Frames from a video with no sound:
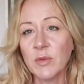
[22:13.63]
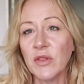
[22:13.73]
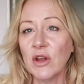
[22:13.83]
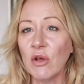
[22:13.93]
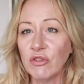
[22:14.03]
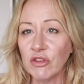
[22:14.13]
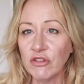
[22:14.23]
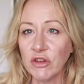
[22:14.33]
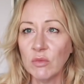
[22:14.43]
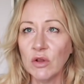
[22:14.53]
but they also
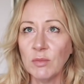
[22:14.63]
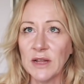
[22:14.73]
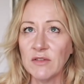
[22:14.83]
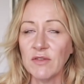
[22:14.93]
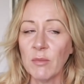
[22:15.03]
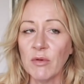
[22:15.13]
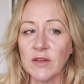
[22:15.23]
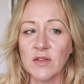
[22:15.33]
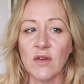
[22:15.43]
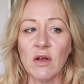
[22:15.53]
do wool blend
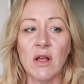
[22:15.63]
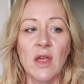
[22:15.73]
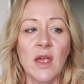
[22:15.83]
fabrics for